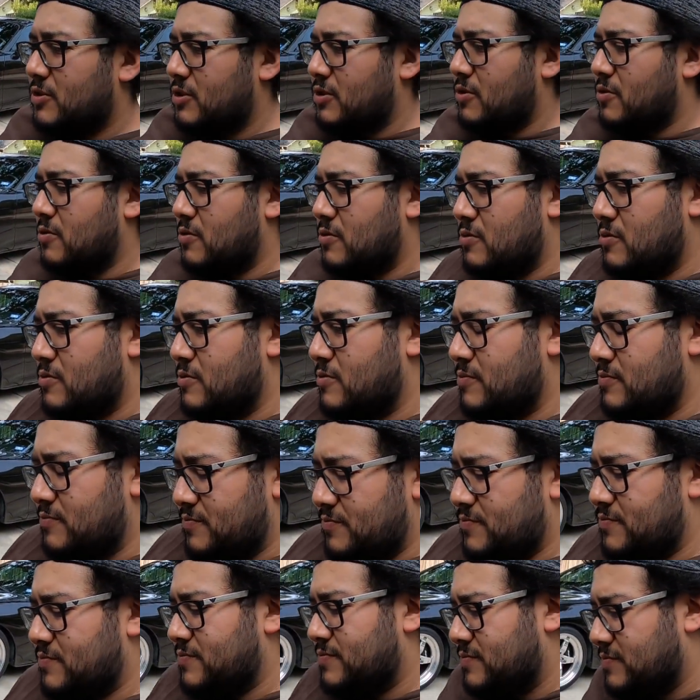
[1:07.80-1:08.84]
So,
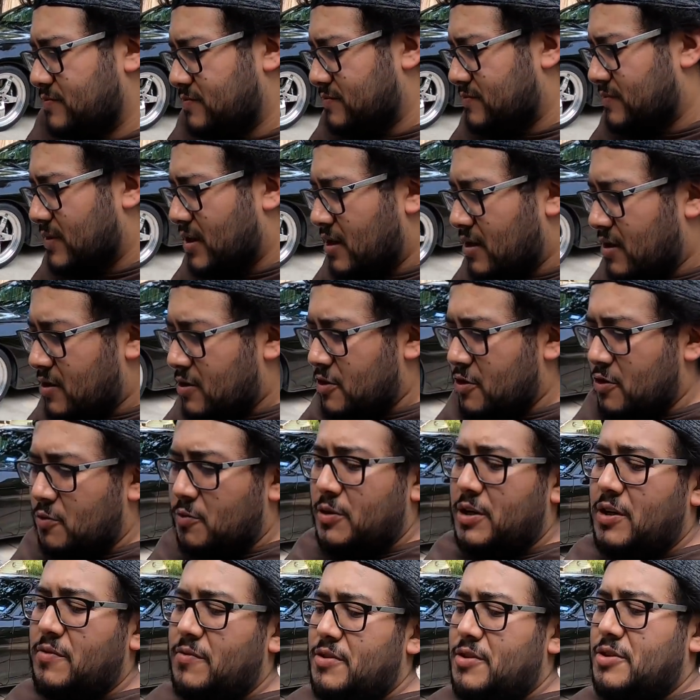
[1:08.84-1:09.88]
you know,
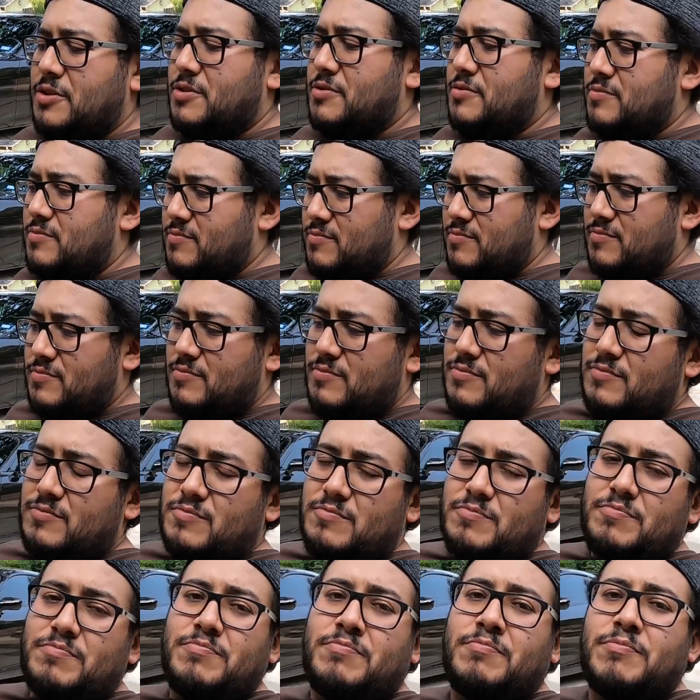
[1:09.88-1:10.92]
whenever you're
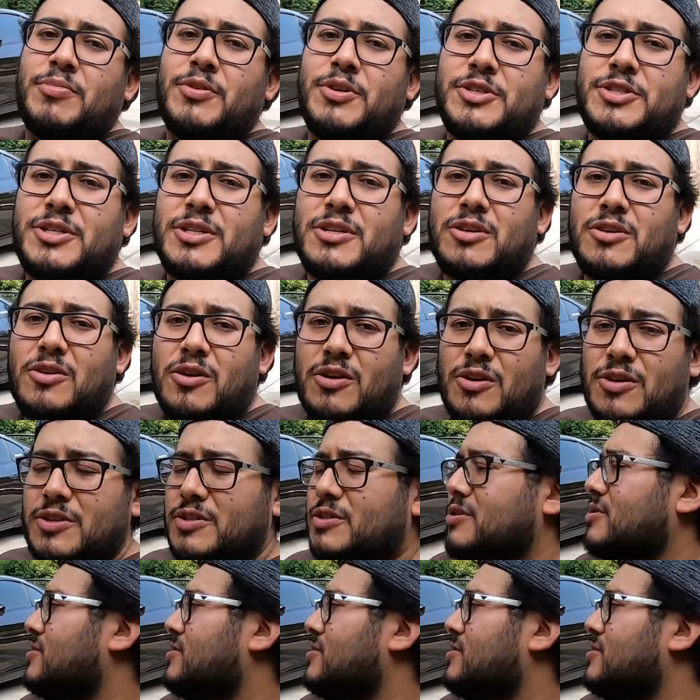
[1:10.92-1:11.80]
pushing cars